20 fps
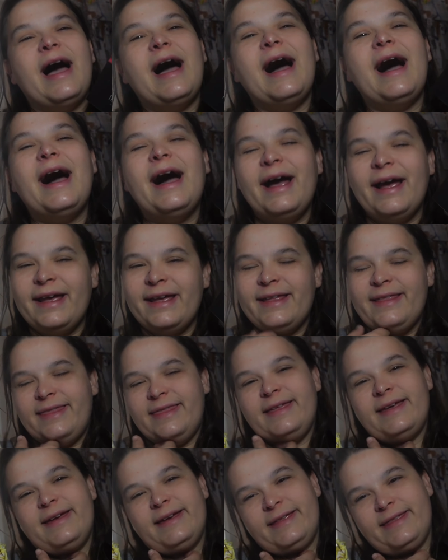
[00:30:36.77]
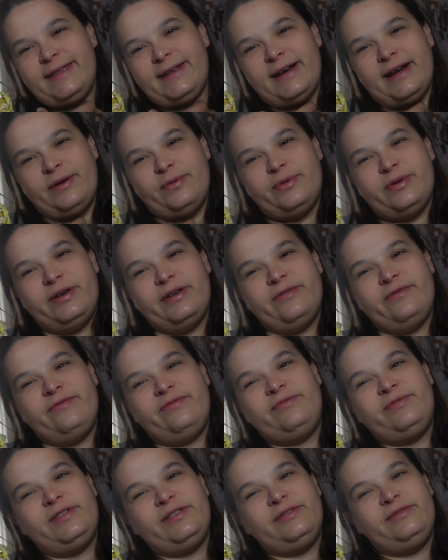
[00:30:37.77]
I think that I would have
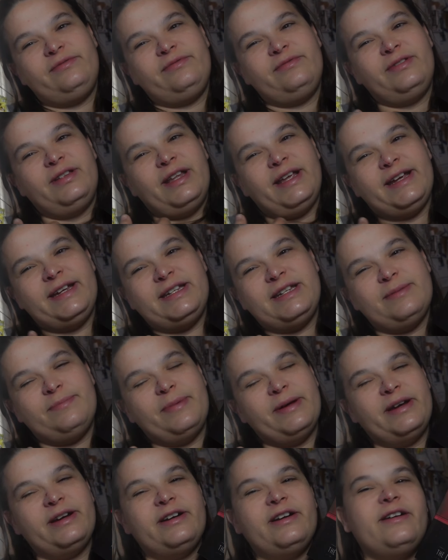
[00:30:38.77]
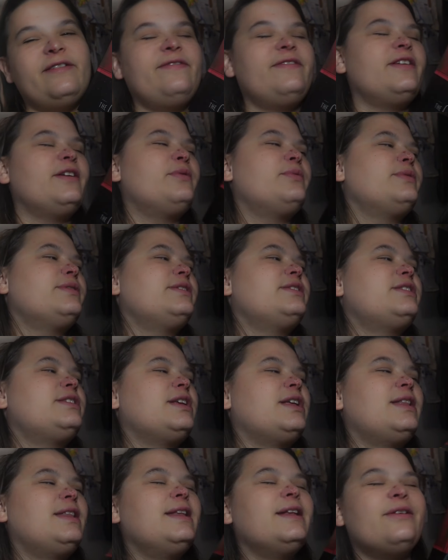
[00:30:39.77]
liked it better if there was
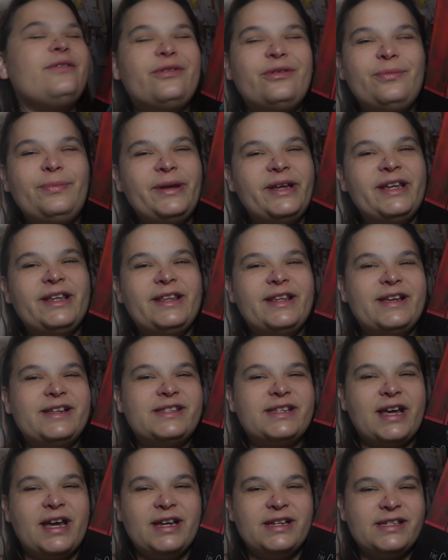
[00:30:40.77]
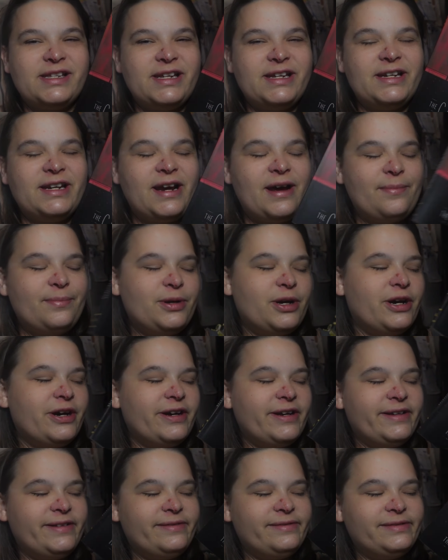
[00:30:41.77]
a little bit less cussing.
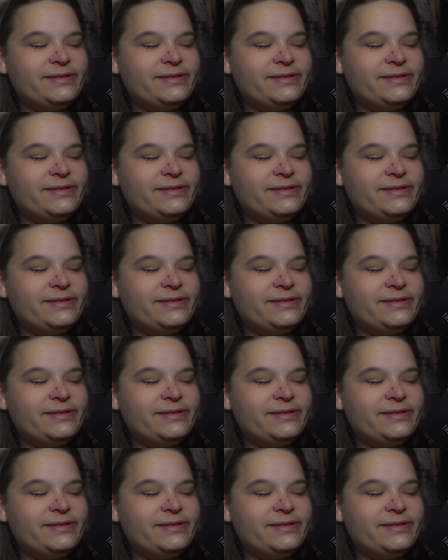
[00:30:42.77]
I